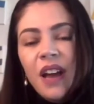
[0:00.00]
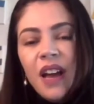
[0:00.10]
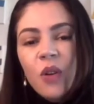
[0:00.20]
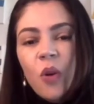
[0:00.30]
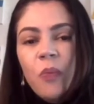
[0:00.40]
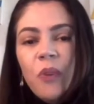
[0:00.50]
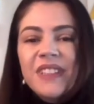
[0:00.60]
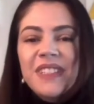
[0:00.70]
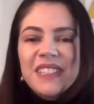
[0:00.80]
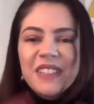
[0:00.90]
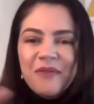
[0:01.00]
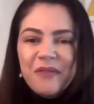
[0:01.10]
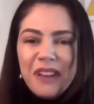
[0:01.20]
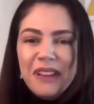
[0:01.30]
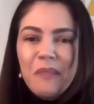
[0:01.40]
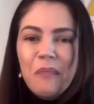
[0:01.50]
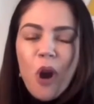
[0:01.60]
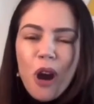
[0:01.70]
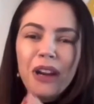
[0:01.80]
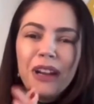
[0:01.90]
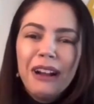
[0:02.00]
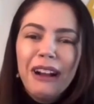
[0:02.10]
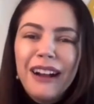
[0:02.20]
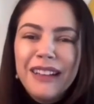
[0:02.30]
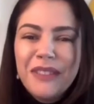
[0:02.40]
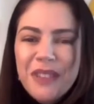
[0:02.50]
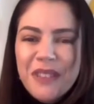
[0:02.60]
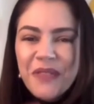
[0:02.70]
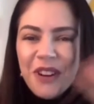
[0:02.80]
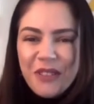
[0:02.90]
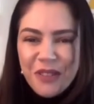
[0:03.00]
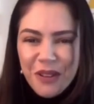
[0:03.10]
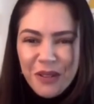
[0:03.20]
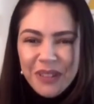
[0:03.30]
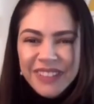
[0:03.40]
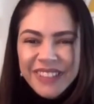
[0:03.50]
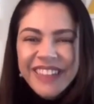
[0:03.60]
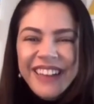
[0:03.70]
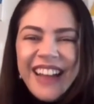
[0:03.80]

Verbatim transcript: a comprehensive and a more uh, transversal uh,